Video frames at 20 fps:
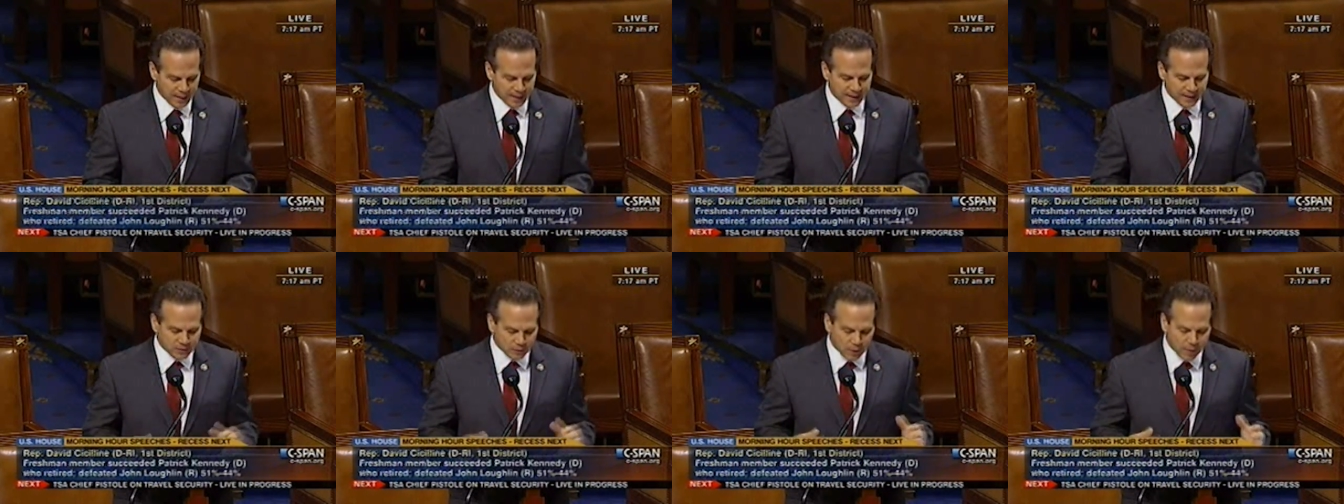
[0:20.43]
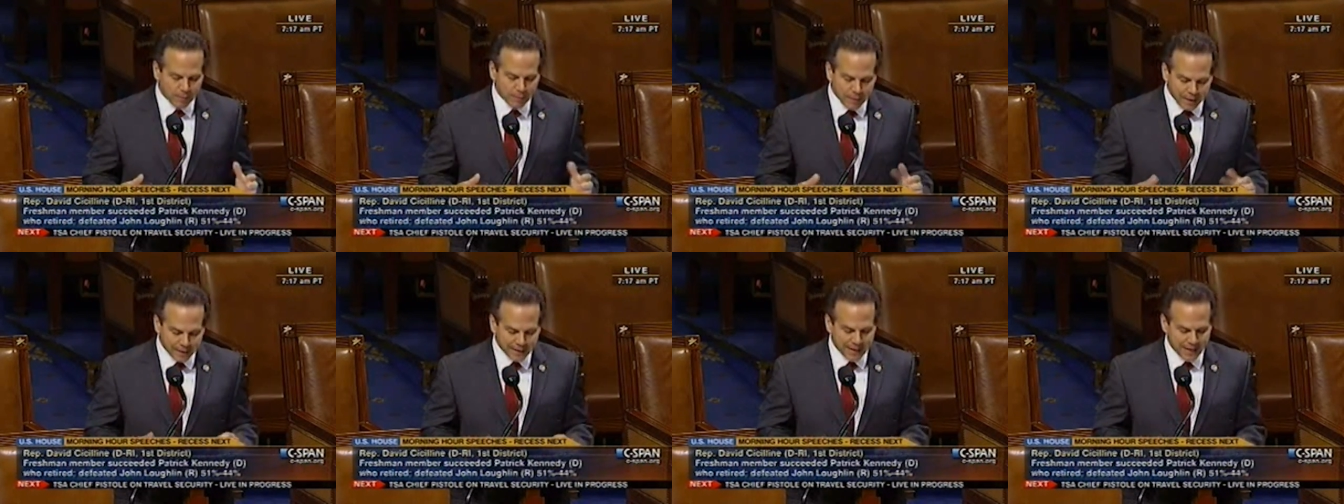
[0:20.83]
And that's
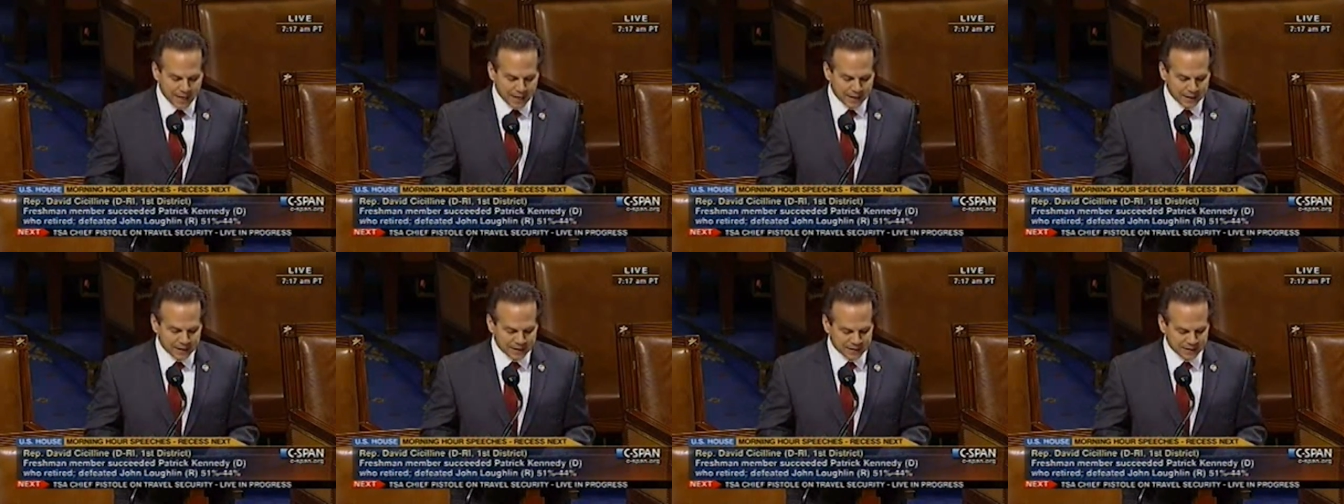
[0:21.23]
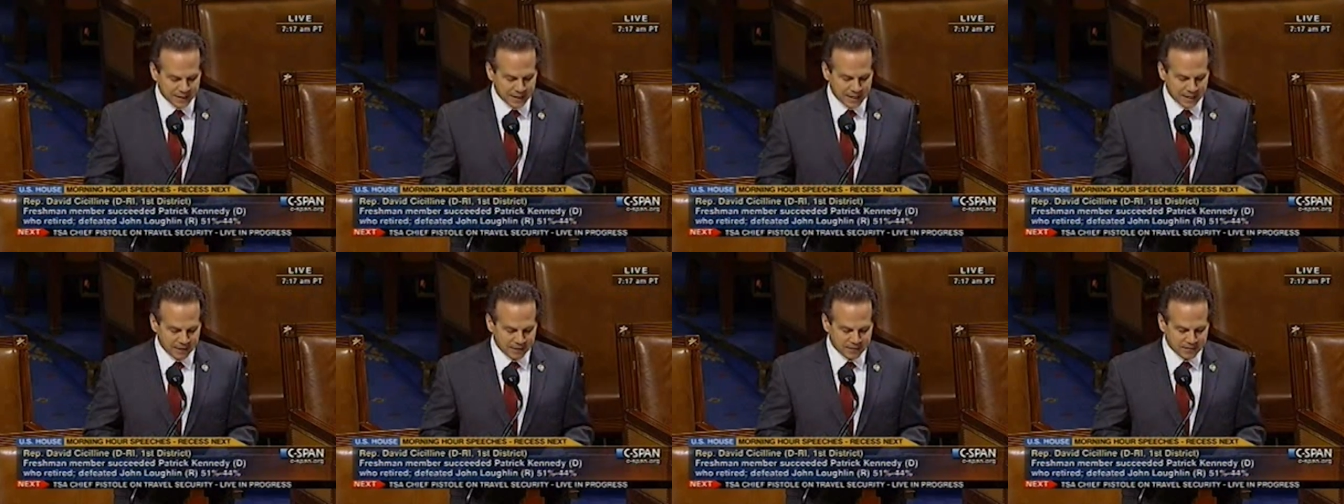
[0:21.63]
why my colleagues
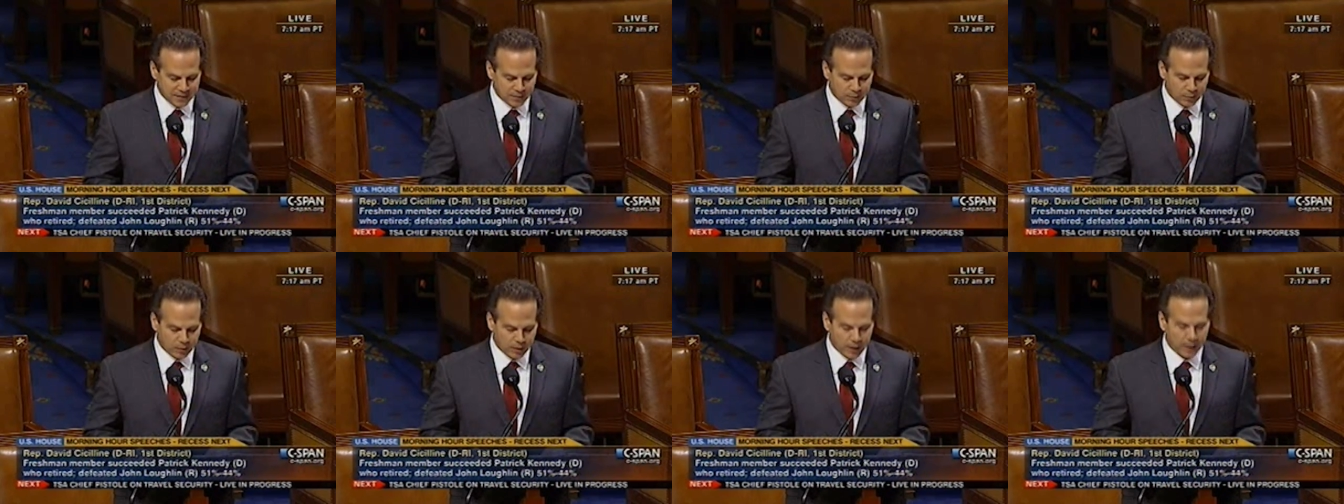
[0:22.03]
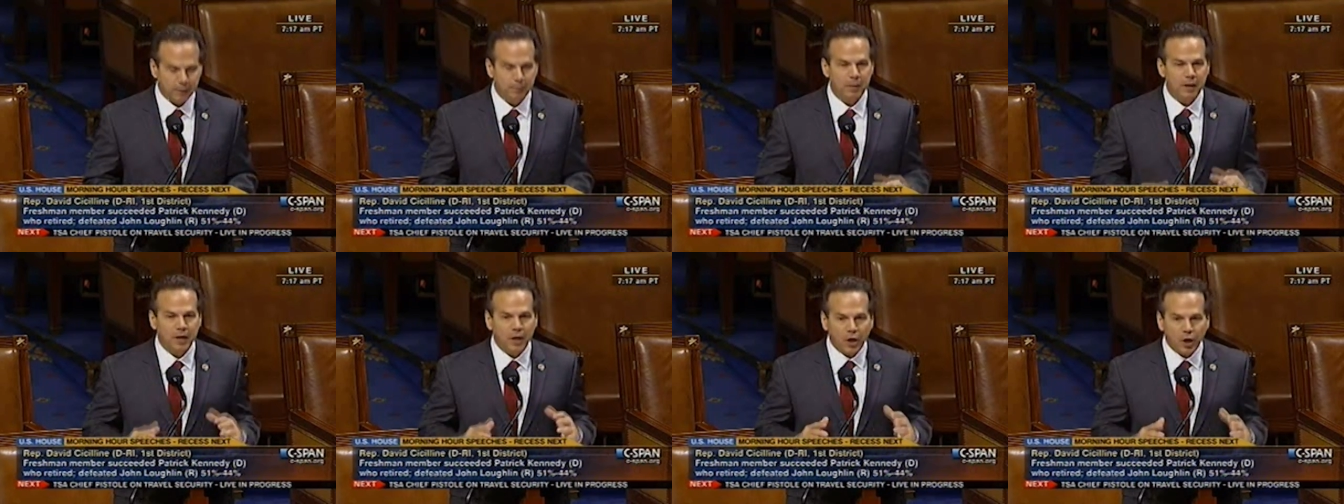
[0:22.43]
and I in the
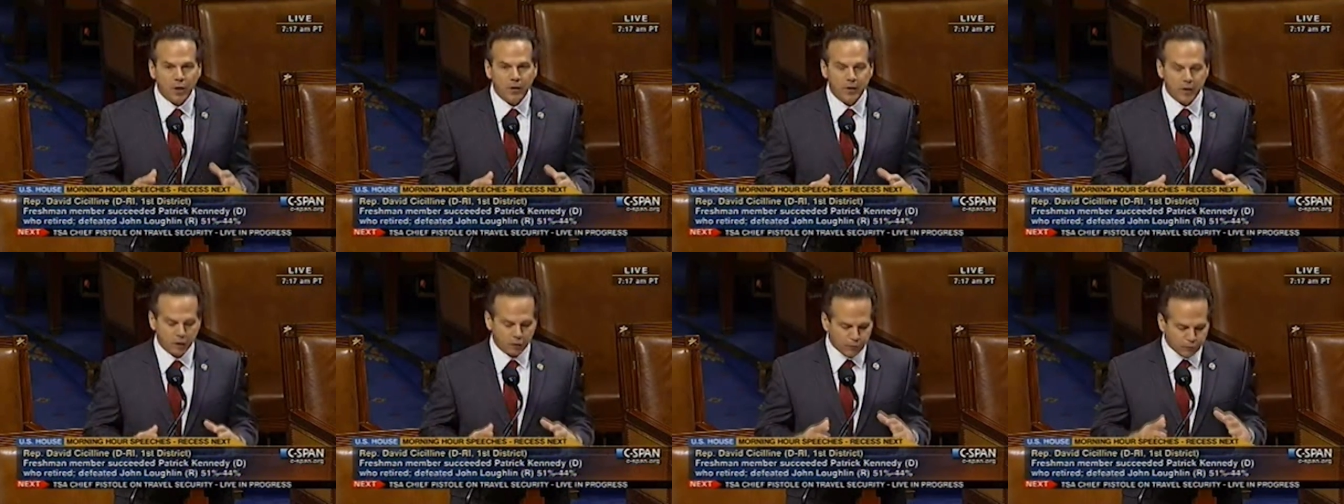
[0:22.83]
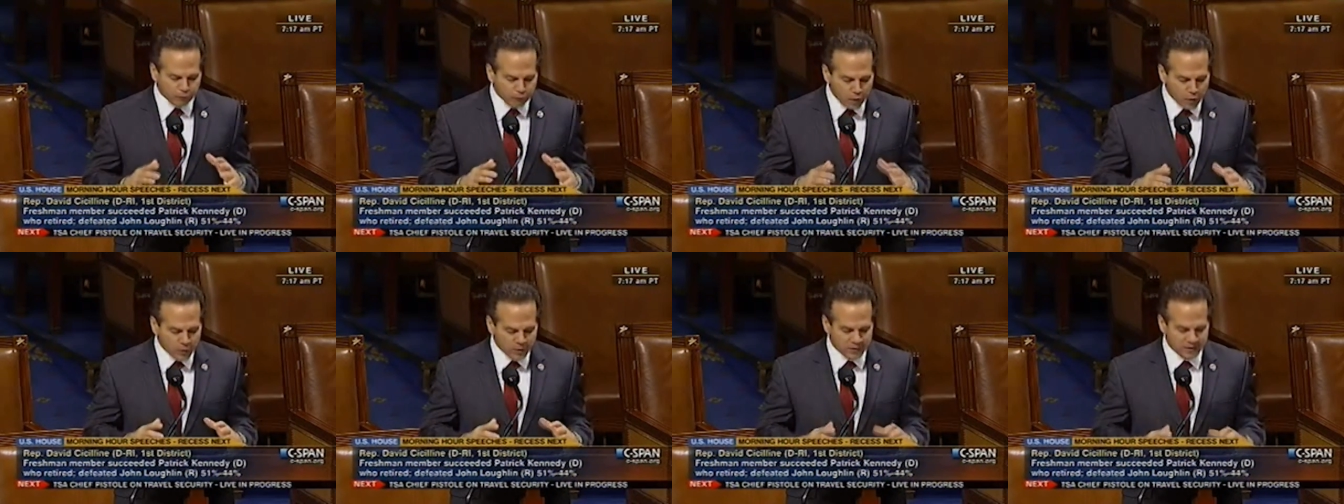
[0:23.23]
Democratic minority are
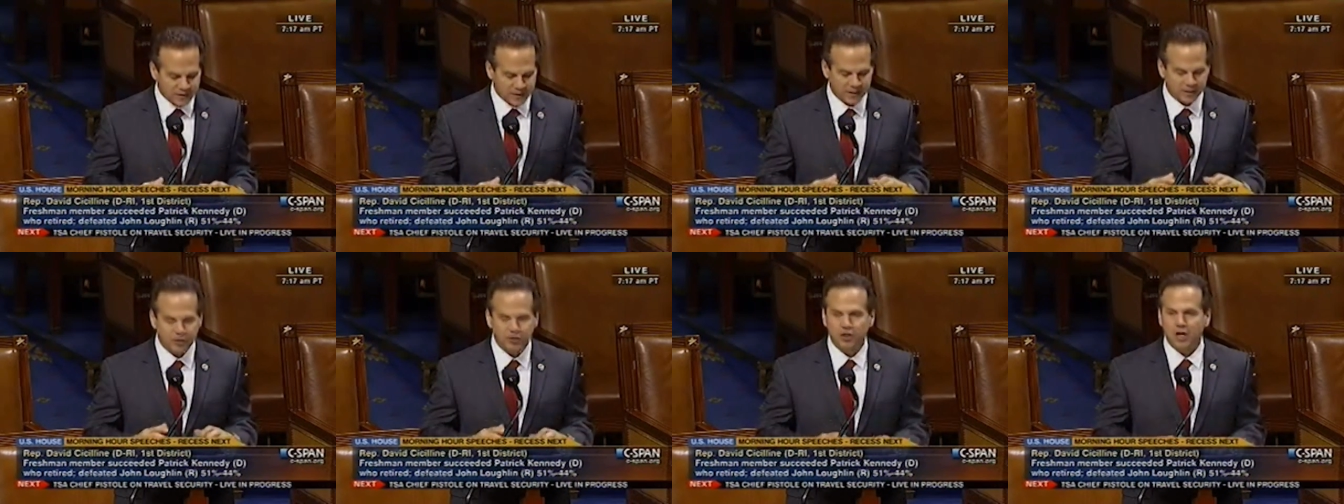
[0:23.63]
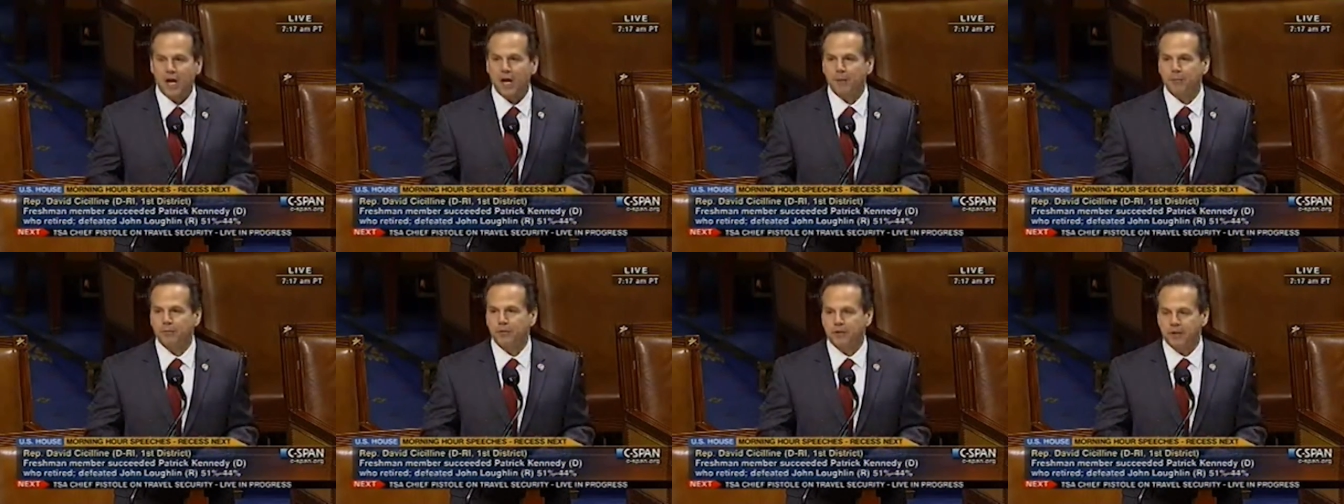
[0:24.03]
focused on
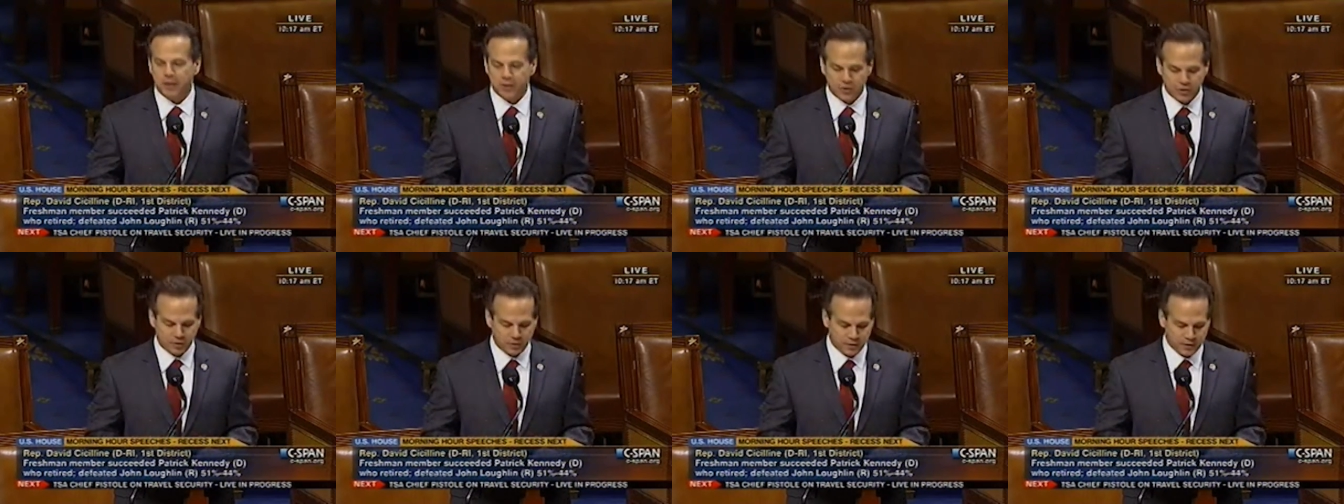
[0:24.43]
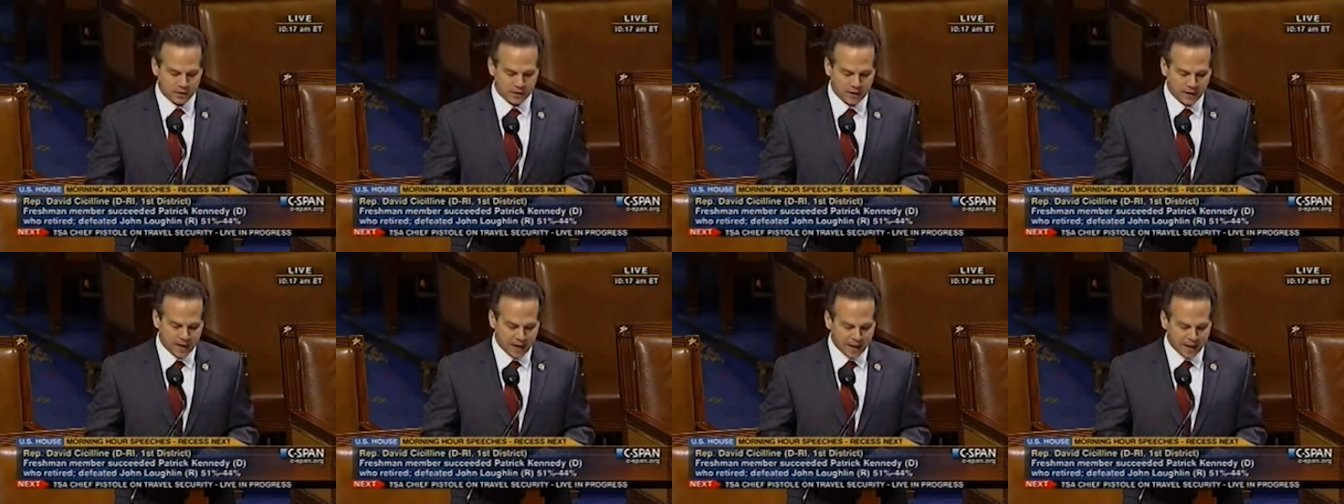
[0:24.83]
job creation,